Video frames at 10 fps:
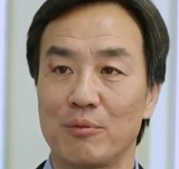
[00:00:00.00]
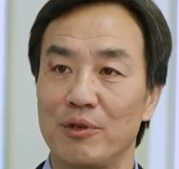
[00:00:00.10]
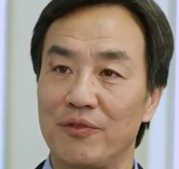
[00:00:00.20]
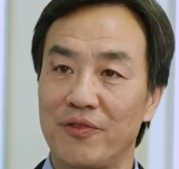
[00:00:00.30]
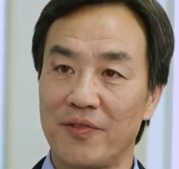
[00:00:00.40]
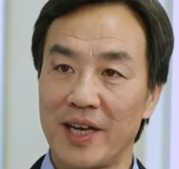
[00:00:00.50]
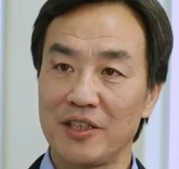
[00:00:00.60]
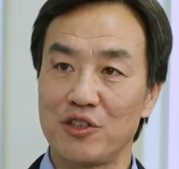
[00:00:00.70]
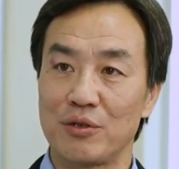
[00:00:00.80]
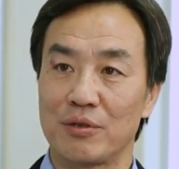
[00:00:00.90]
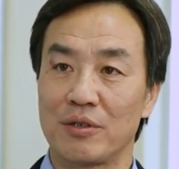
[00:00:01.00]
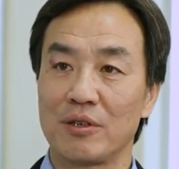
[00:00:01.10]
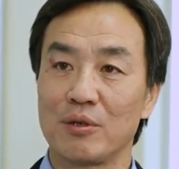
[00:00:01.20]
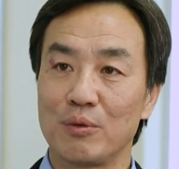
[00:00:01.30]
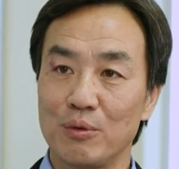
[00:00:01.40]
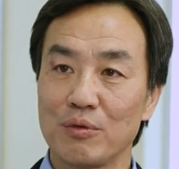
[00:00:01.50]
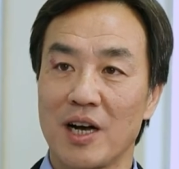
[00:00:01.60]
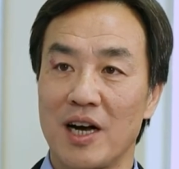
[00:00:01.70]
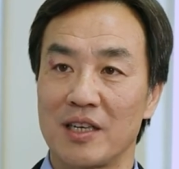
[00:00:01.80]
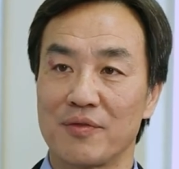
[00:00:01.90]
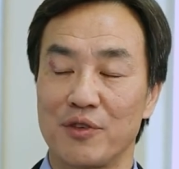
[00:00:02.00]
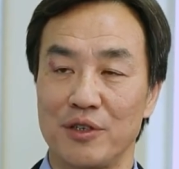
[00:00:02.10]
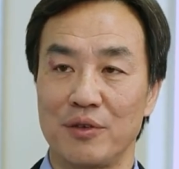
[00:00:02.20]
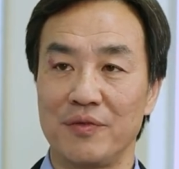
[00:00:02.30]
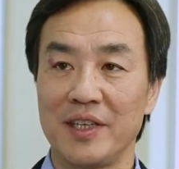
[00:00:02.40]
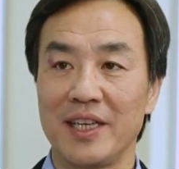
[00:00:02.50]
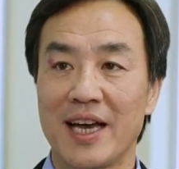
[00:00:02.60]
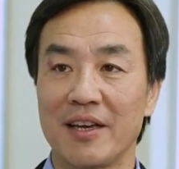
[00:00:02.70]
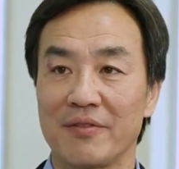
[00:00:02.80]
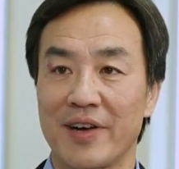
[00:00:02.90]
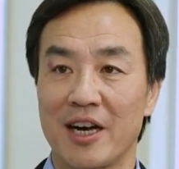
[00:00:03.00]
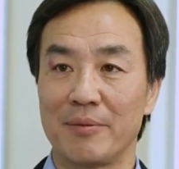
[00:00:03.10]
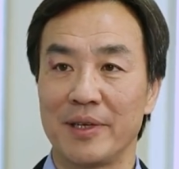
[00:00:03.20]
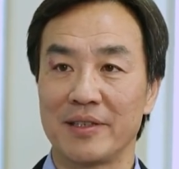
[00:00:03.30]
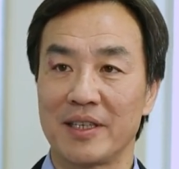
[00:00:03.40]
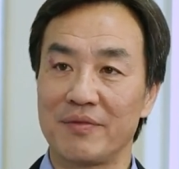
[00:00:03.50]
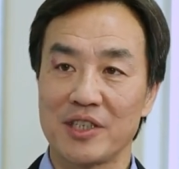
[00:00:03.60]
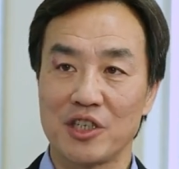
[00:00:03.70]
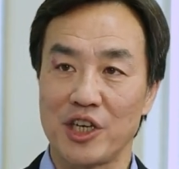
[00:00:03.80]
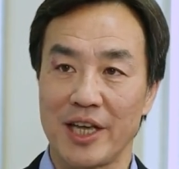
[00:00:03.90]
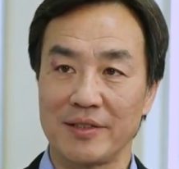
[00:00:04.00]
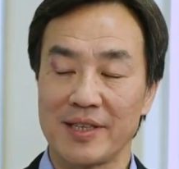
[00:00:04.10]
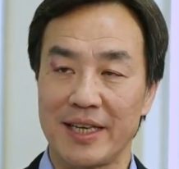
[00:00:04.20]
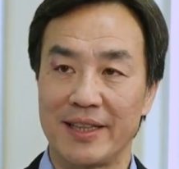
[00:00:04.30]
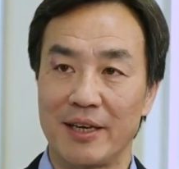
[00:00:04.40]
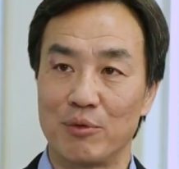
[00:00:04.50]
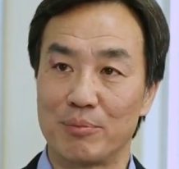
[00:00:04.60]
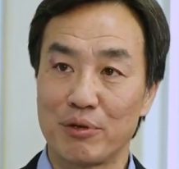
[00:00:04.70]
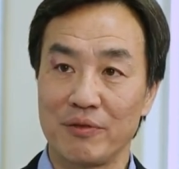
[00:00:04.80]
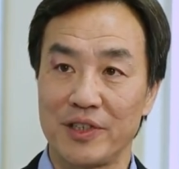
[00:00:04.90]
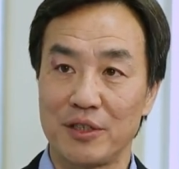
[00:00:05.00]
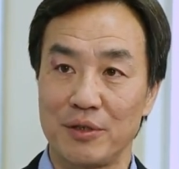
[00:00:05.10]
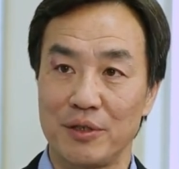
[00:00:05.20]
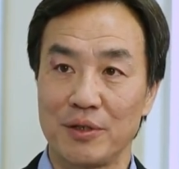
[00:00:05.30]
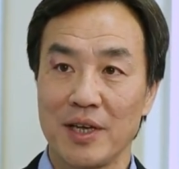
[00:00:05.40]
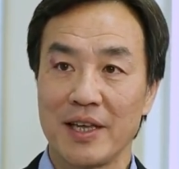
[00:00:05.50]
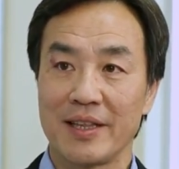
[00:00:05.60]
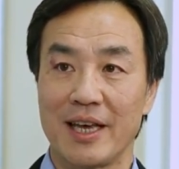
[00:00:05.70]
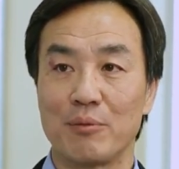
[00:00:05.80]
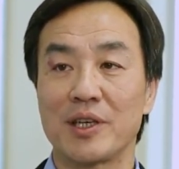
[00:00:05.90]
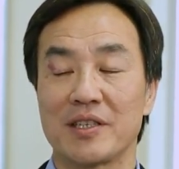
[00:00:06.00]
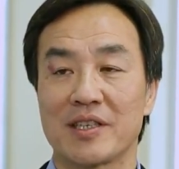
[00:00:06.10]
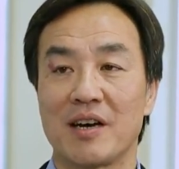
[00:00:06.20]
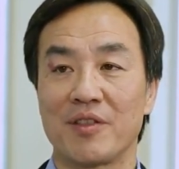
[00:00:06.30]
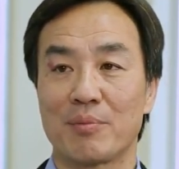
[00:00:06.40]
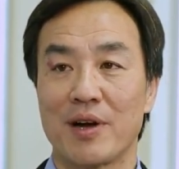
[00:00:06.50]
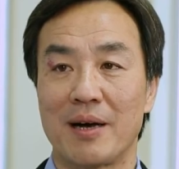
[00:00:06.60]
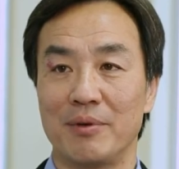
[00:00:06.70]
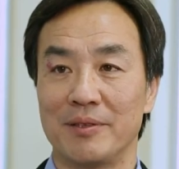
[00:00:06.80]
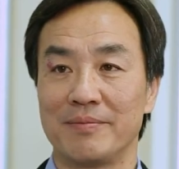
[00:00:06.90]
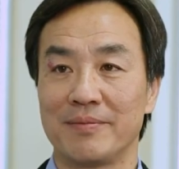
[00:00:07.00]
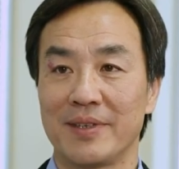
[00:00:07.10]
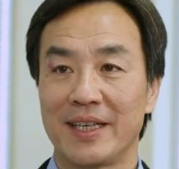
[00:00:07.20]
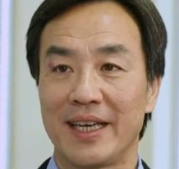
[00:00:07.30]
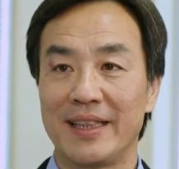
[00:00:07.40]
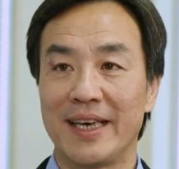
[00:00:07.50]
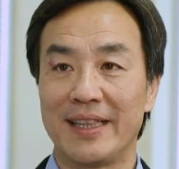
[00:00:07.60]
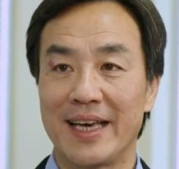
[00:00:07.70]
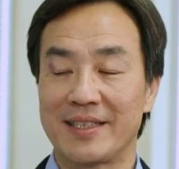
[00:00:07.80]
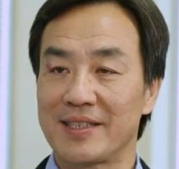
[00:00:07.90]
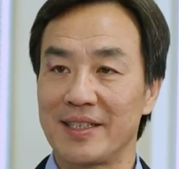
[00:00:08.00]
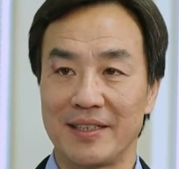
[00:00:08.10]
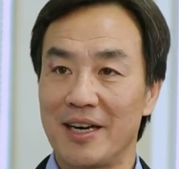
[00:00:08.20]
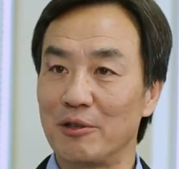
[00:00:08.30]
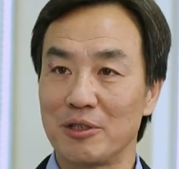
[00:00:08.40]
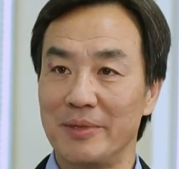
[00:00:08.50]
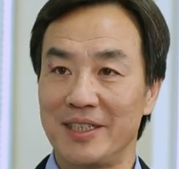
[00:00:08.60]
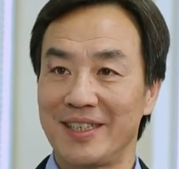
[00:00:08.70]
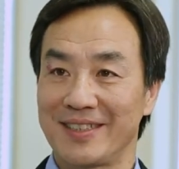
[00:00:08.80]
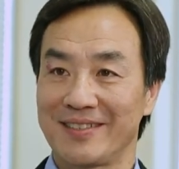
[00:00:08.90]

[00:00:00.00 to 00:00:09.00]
We'll find your root cause for your VDI environment. Give us a chance, and then we'll prove it to you that we can solve the problem. And then that's the ultimate.